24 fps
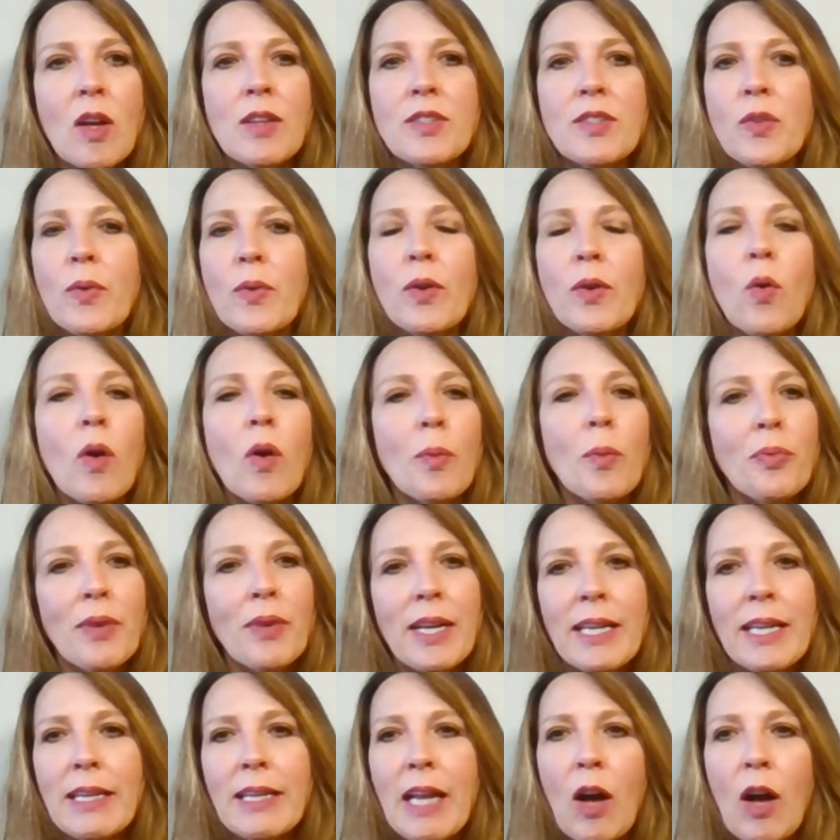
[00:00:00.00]
also
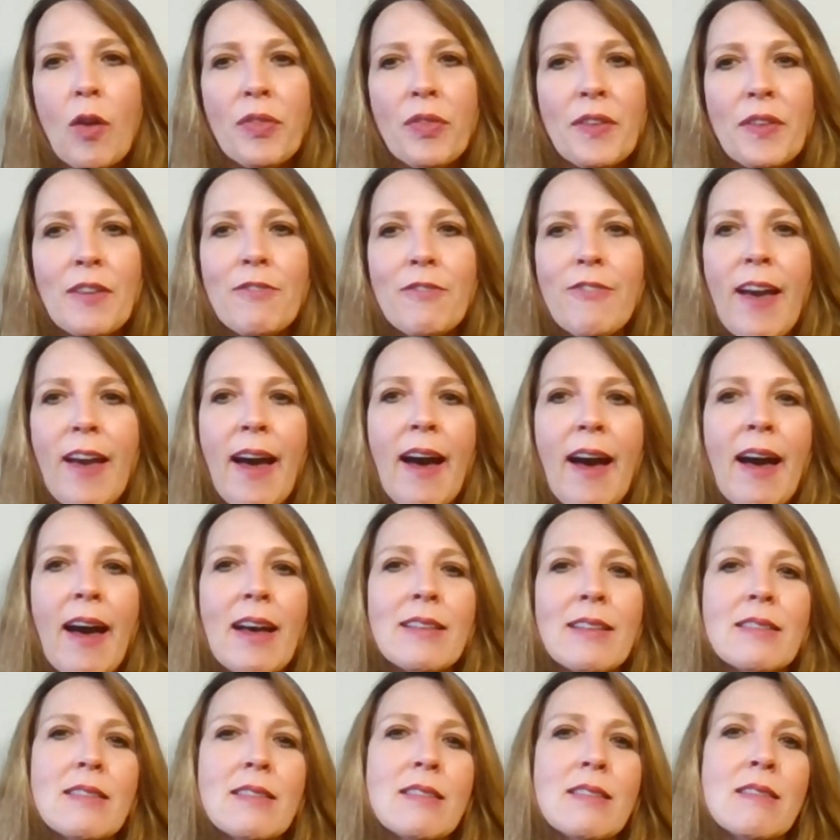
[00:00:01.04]
incorporating healthy
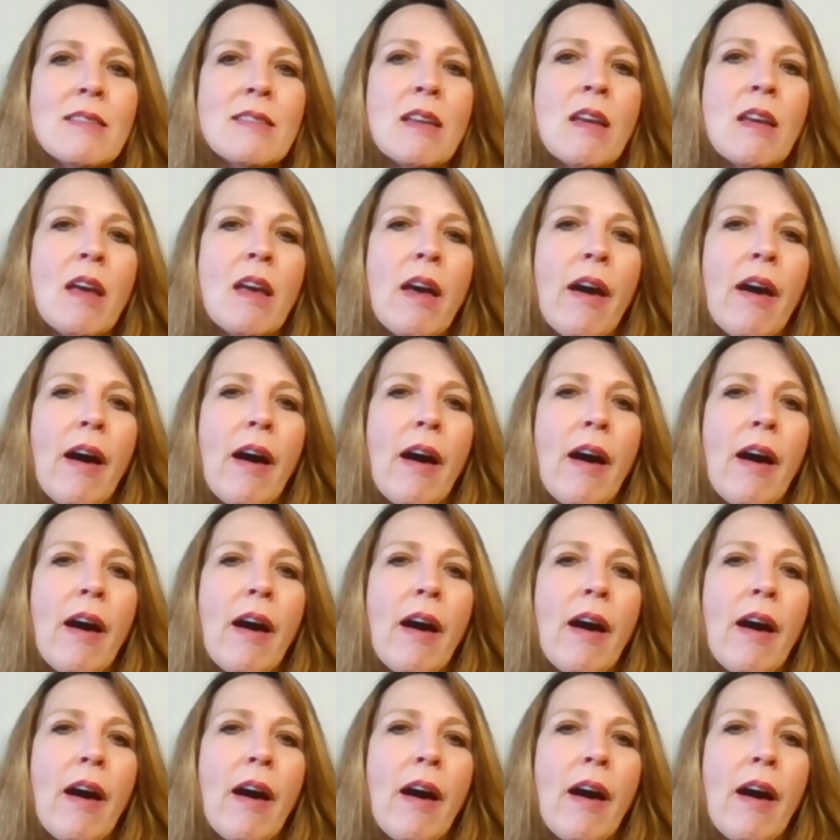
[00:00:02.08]
fats,